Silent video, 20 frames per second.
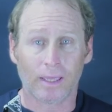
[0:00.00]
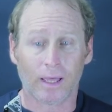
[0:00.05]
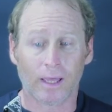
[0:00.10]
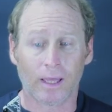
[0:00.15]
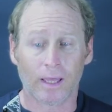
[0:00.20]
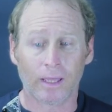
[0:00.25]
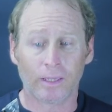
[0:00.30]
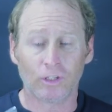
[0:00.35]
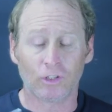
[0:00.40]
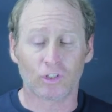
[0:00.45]

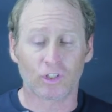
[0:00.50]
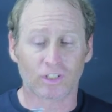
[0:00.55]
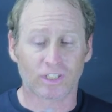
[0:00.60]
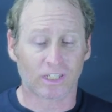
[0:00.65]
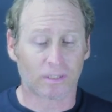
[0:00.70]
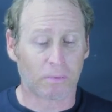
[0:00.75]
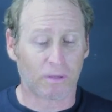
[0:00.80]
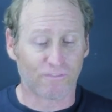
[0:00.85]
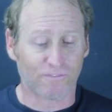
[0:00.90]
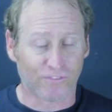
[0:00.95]
Uh, you just have
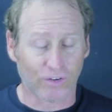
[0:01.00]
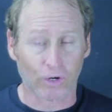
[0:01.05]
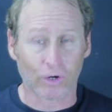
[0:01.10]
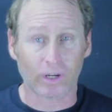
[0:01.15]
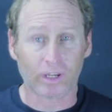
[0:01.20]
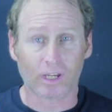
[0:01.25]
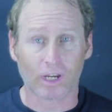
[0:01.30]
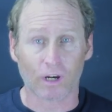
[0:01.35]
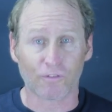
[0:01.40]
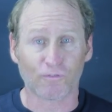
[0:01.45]
to be
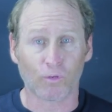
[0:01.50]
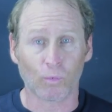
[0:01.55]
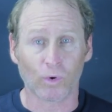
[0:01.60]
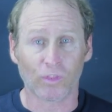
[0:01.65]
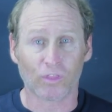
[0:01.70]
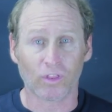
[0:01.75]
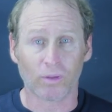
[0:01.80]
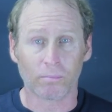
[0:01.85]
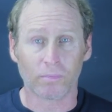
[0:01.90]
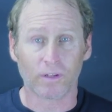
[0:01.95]
very careful
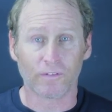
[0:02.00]
with them.